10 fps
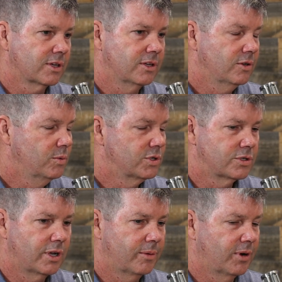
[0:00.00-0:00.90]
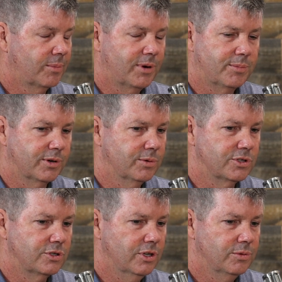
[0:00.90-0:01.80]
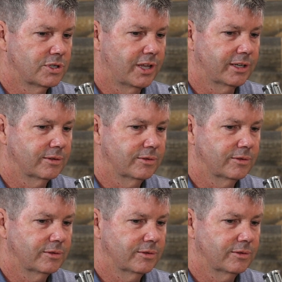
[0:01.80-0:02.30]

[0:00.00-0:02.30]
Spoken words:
I remember it was like